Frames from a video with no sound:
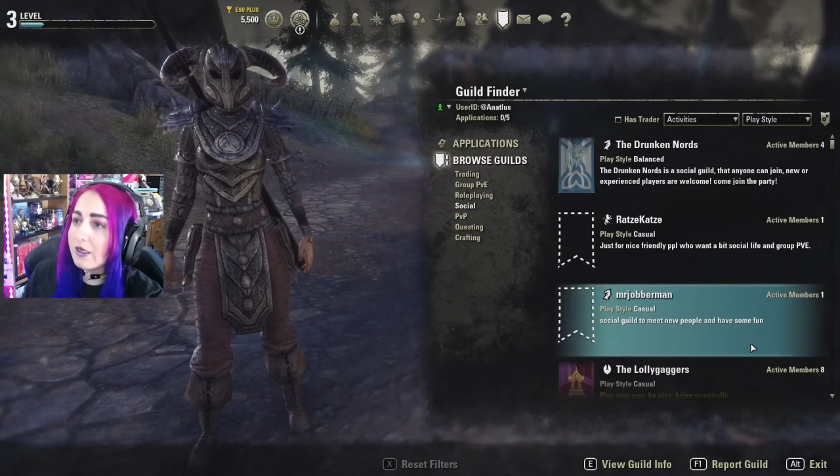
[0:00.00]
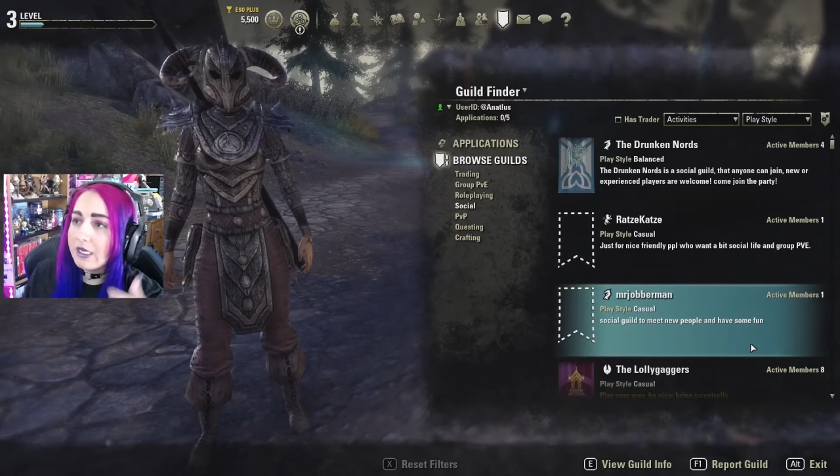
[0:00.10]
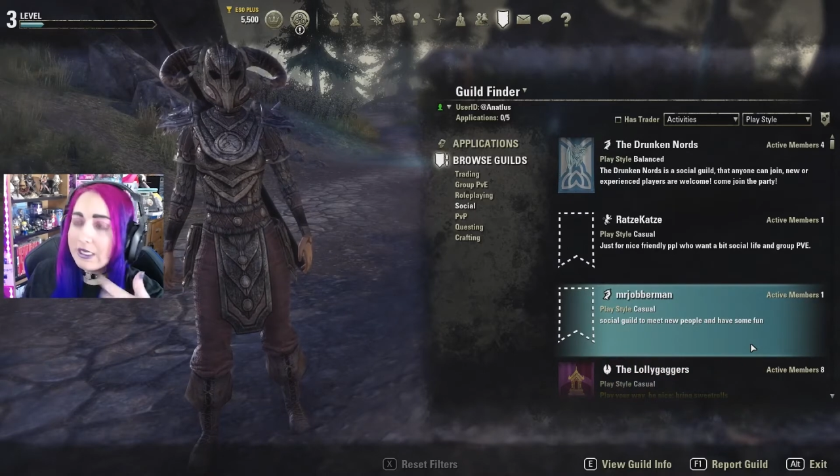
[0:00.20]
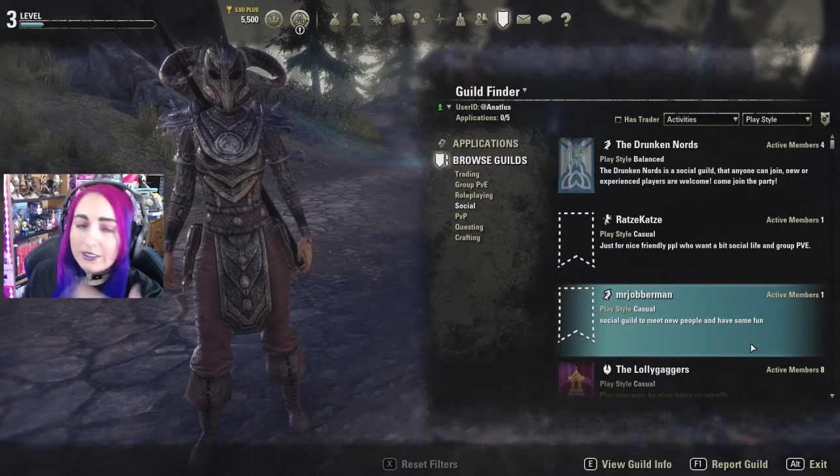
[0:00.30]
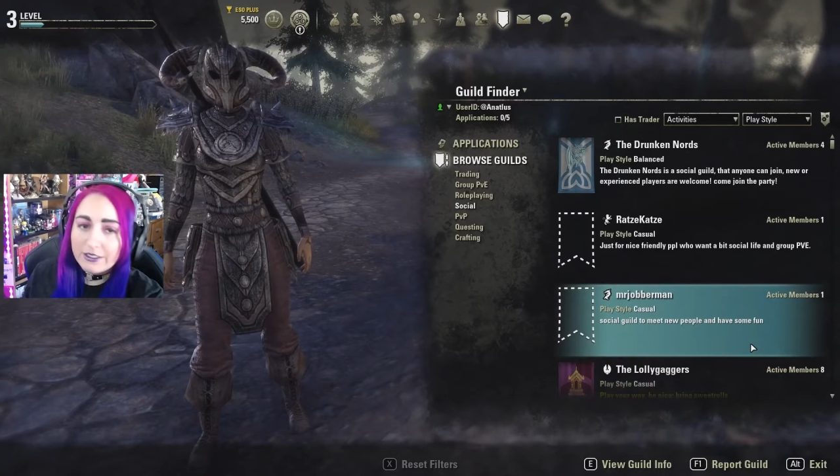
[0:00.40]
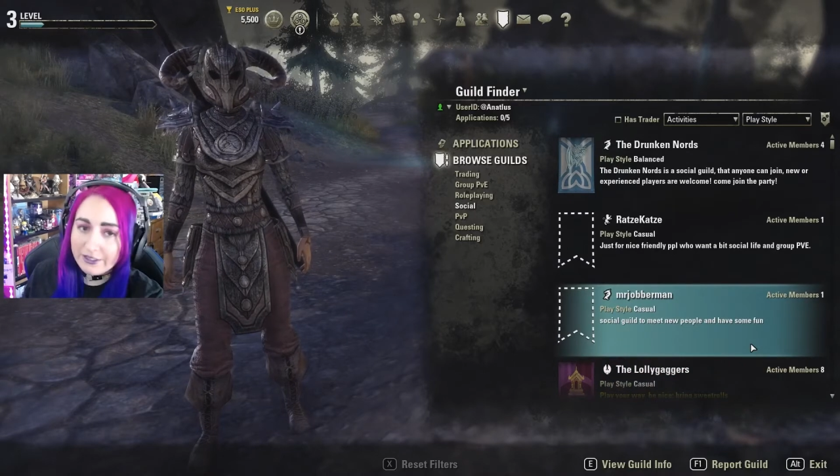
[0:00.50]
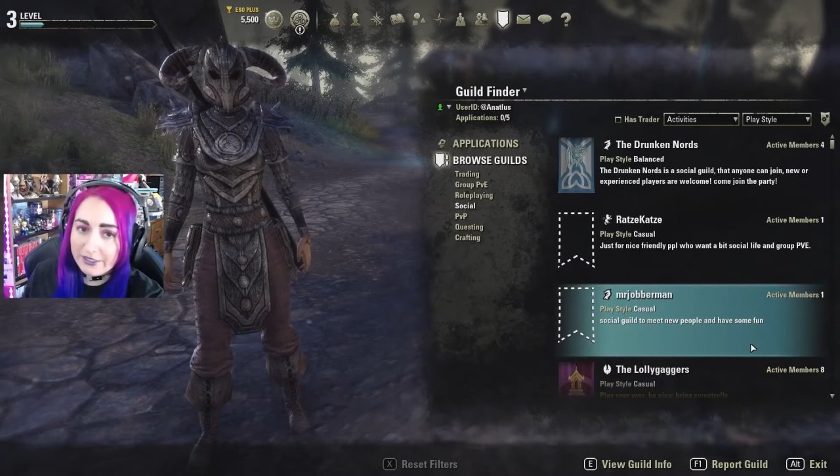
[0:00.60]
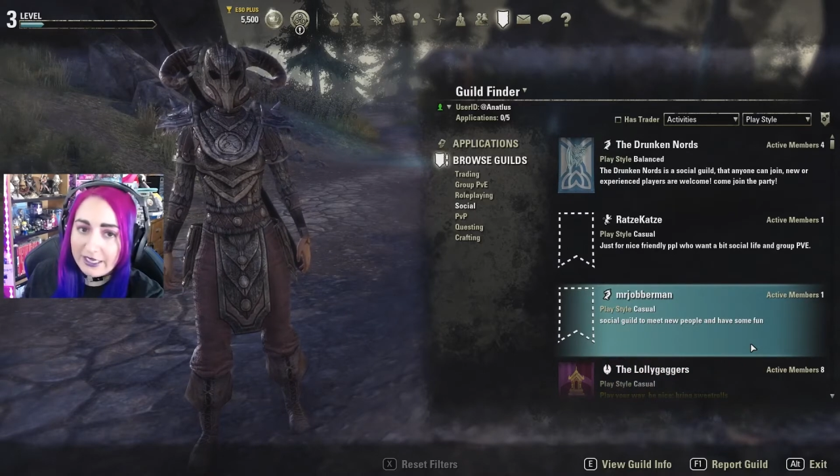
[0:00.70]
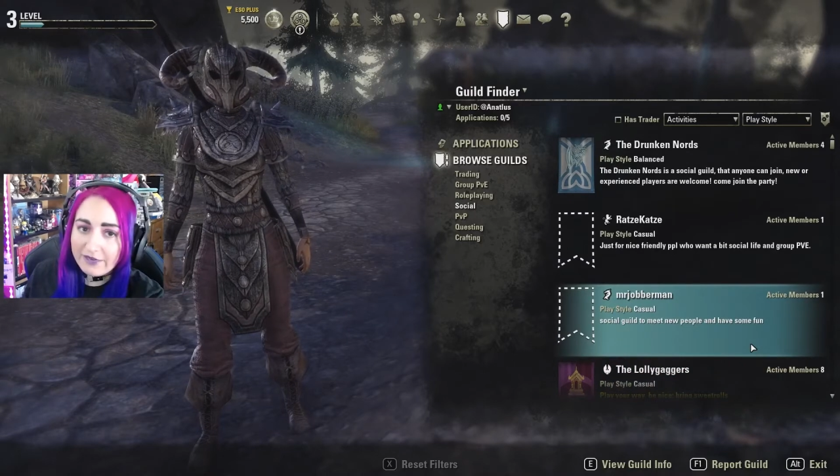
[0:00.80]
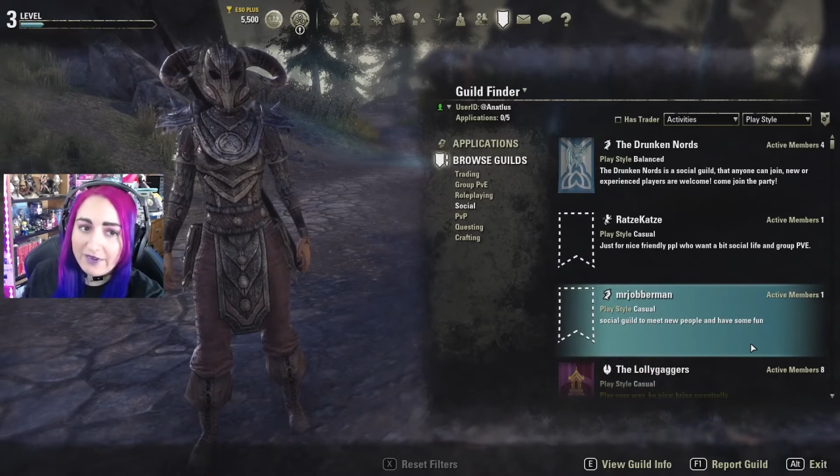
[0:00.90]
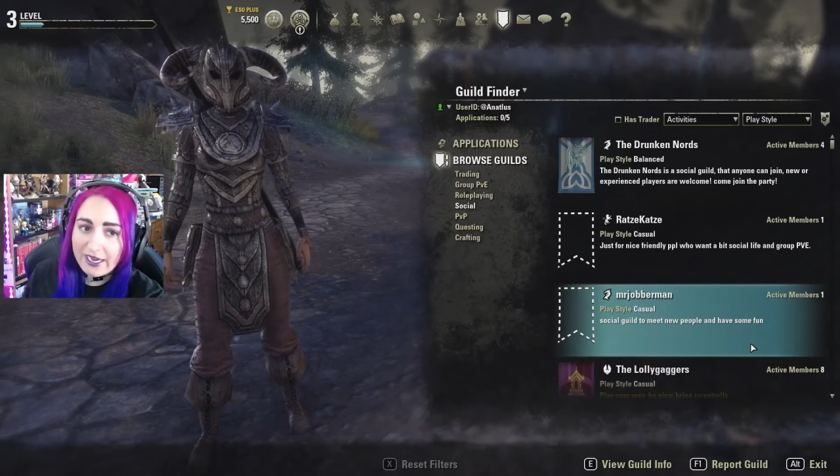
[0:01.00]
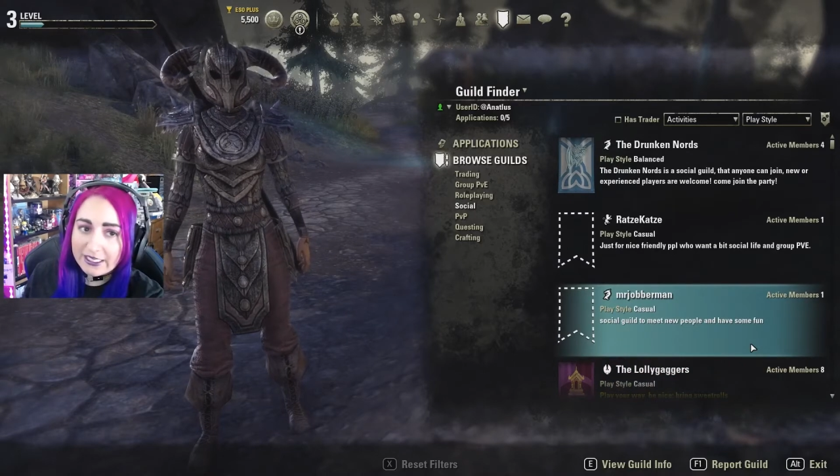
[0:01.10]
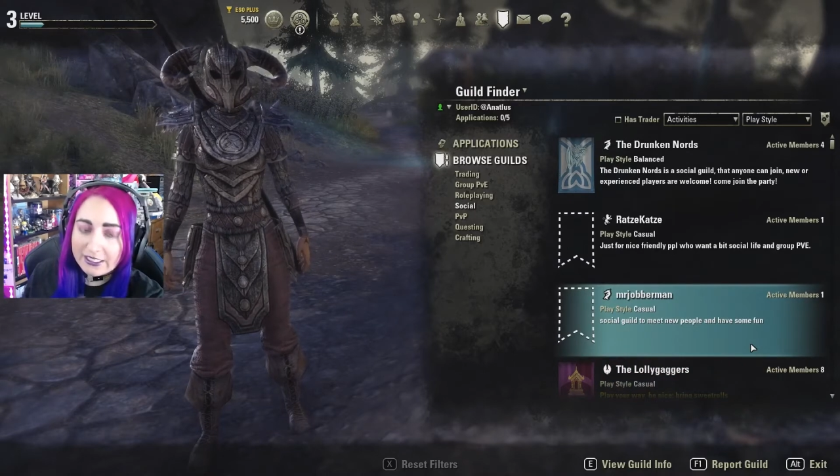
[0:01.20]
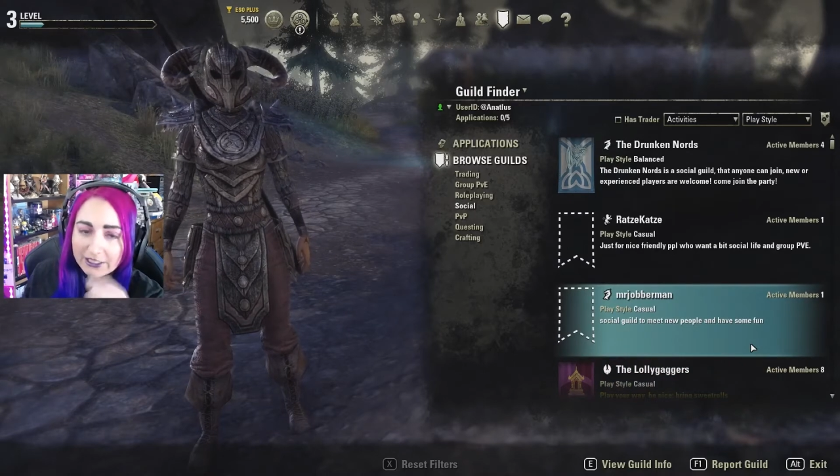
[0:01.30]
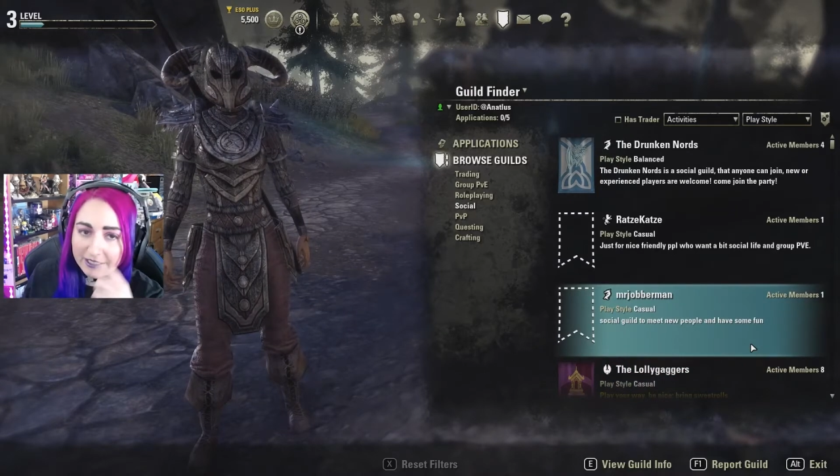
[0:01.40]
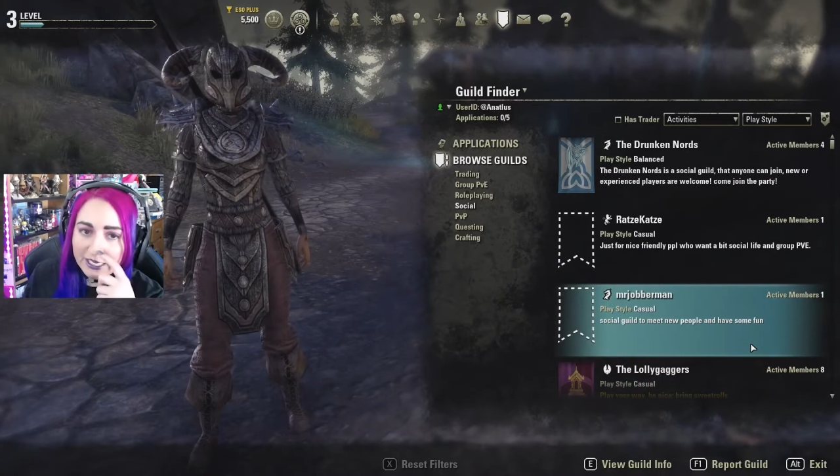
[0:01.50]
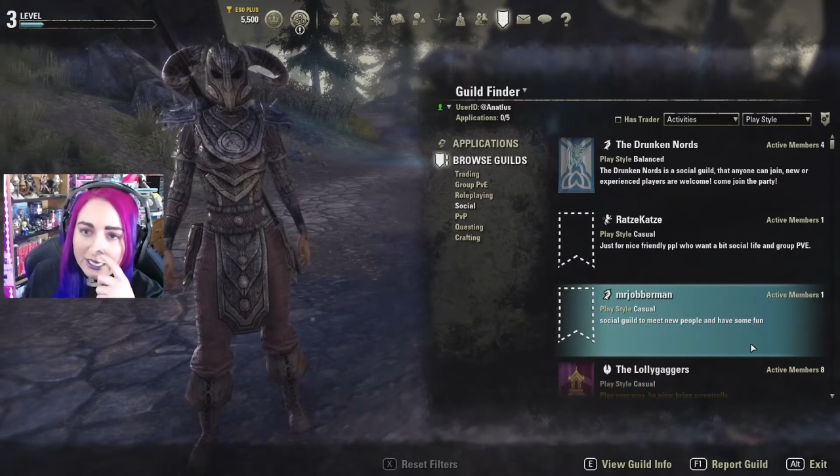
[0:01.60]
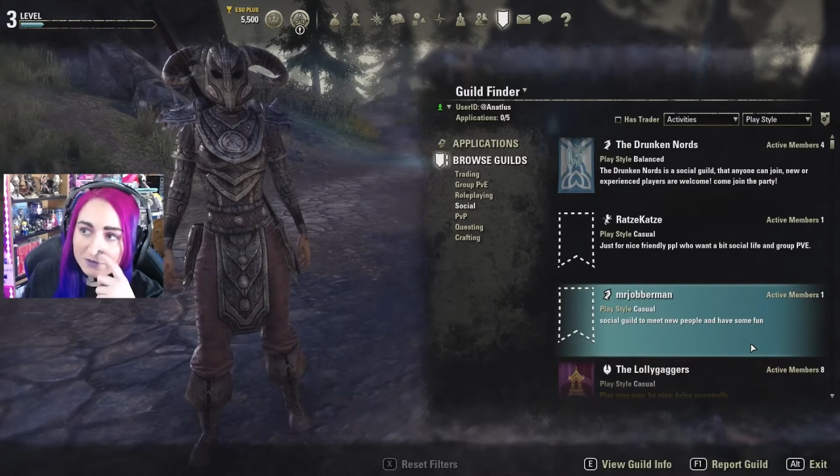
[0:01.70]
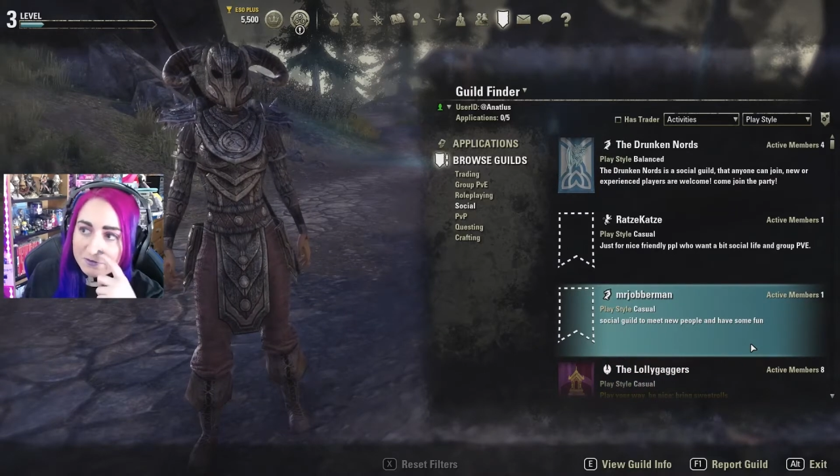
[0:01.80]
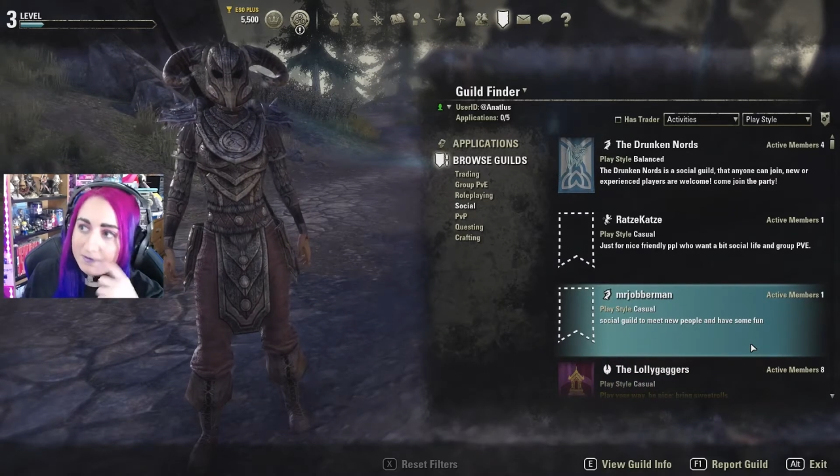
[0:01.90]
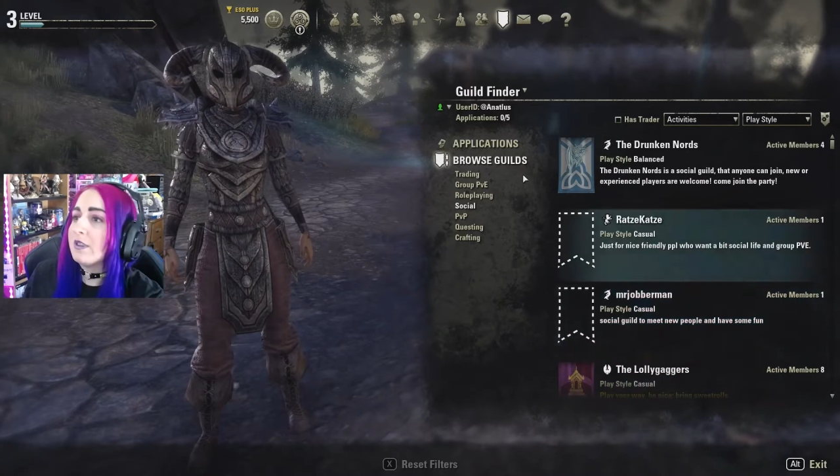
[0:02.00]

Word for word: and get invited to the guild